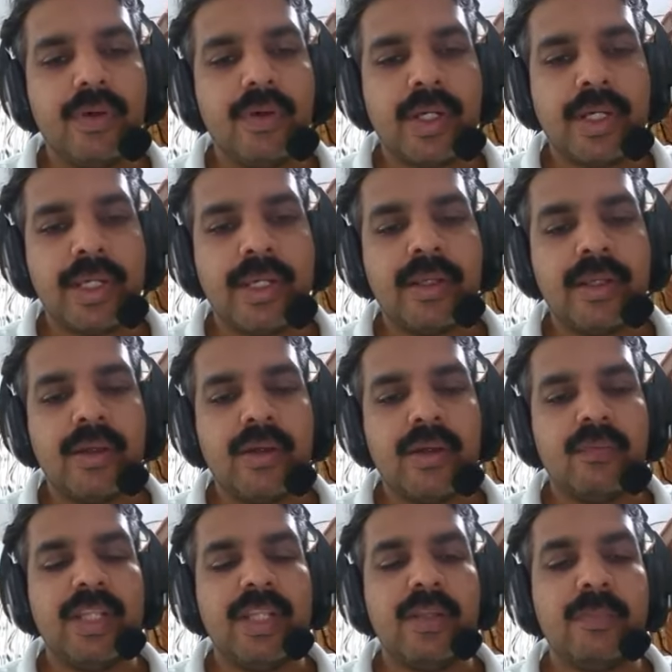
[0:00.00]
Okay,
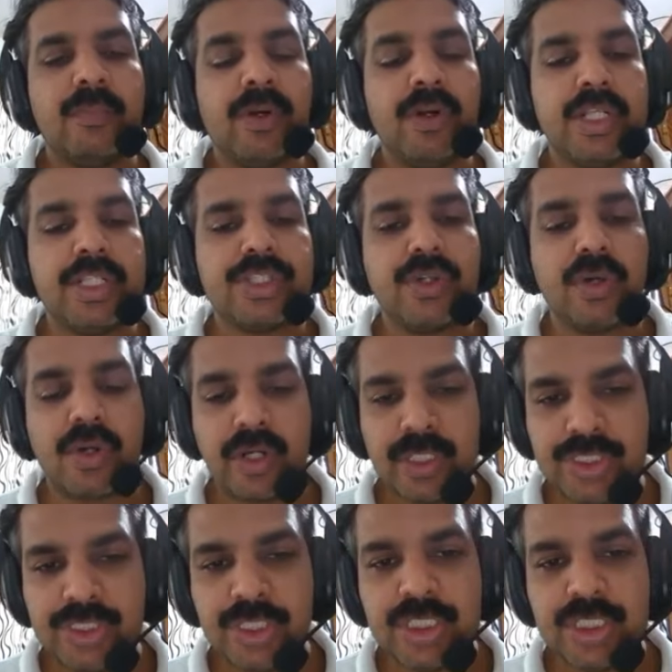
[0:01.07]
when the bond is not
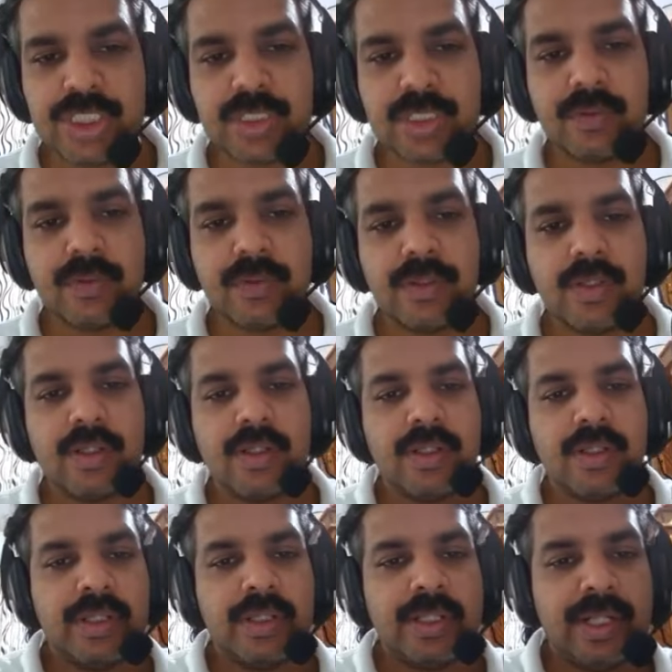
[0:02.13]
rigid,
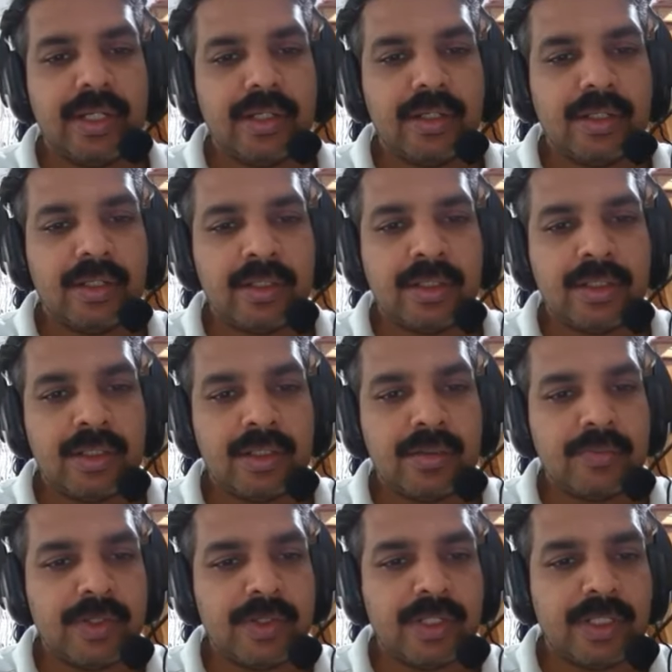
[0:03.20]
then
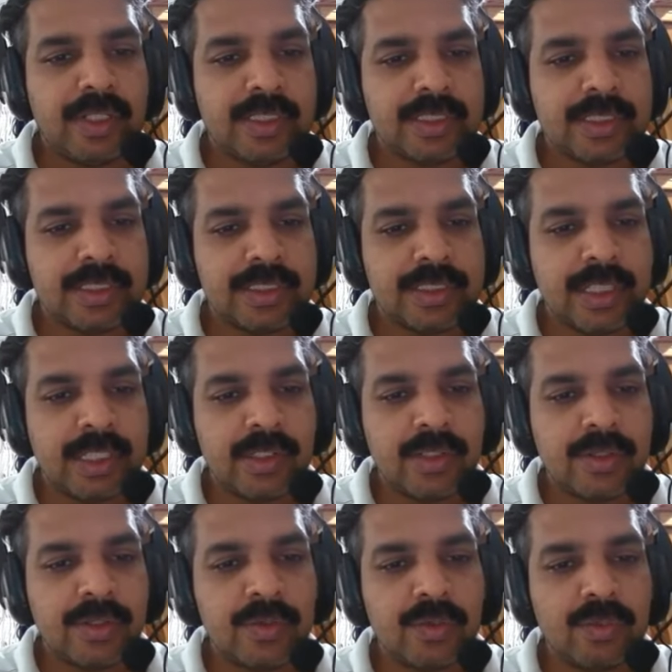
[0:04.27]
we know that this is
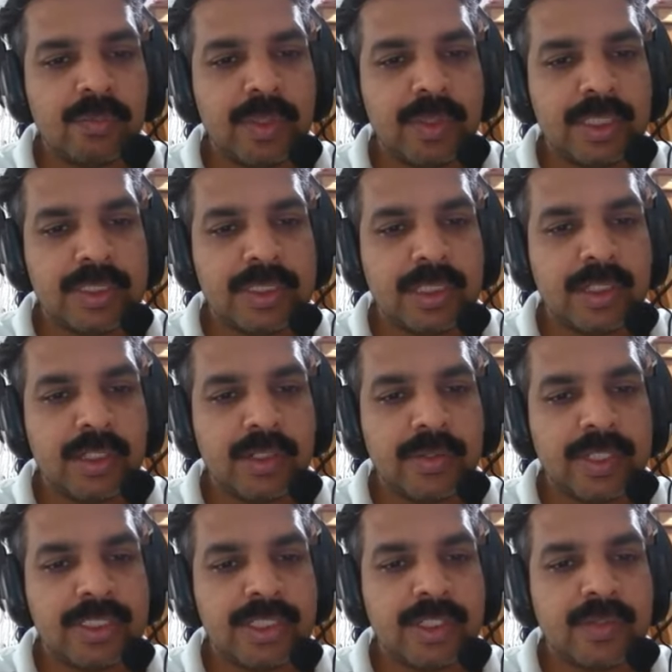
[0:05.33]
equal to B is equal to
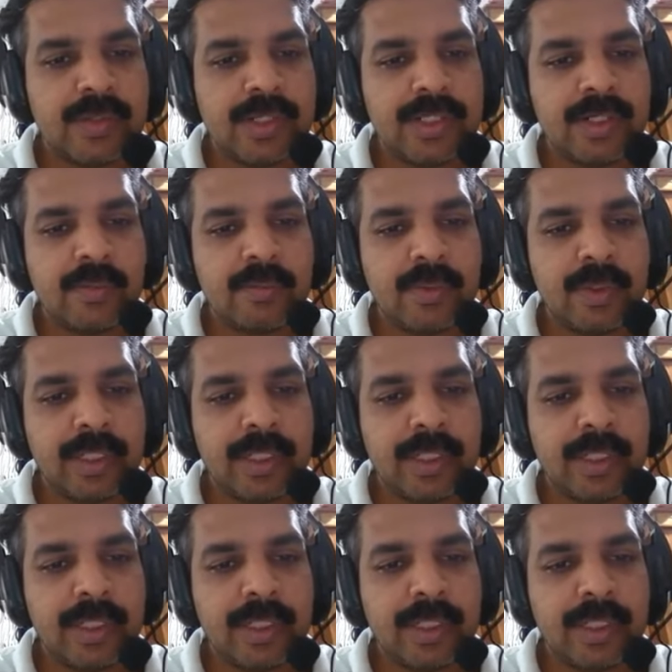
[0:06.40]
h divided by